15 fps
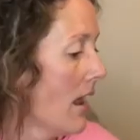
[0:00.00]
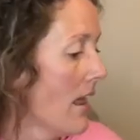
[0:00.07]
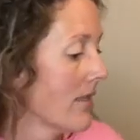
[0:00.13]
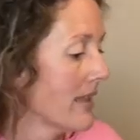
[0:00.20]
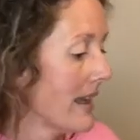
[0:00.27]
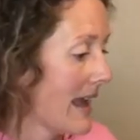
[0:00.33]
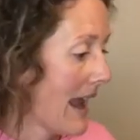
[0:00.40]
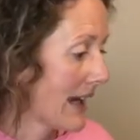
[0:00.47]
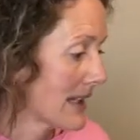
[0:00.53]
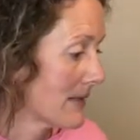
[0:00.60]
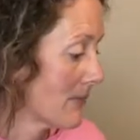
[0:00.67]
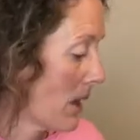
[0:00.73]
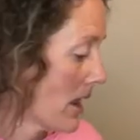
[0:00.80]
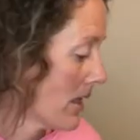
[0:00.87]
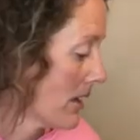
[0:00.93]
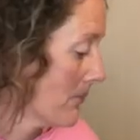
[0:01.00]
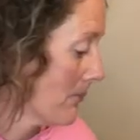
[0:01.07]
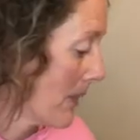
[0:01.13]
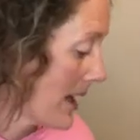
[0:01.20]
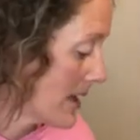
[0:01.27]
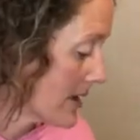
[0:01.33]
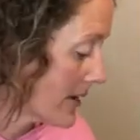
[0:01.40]
The next
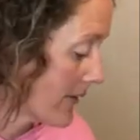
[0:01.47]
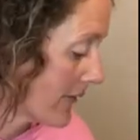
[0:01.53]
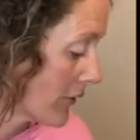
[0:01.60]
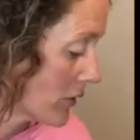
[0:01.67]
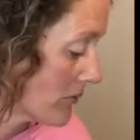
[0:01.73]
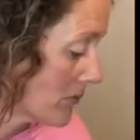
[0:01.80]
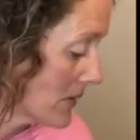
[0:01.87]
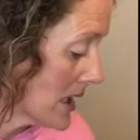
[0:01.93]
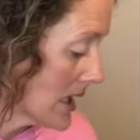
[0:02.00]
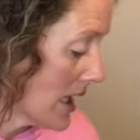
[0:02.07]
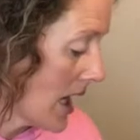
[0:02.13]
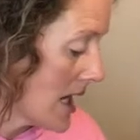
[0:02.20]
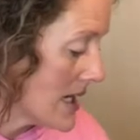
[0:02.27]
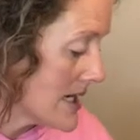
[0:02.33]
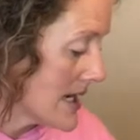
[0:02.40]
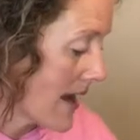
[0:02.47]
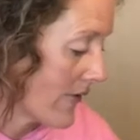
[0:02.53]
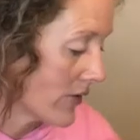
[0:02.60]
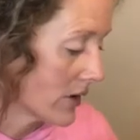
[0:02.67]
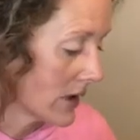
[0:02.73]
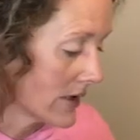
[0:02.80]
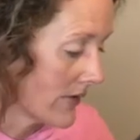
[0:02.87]
must for me, never
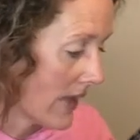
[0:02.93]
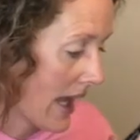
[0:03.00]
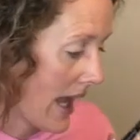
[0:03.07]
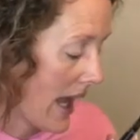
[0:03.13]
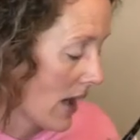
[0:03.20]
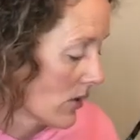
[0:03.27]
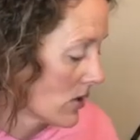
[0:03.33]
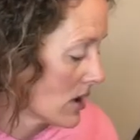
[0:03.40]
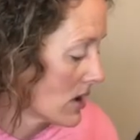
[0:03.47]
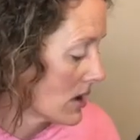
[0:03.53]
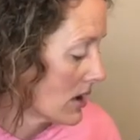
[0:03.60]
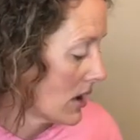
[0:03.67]
leave the house,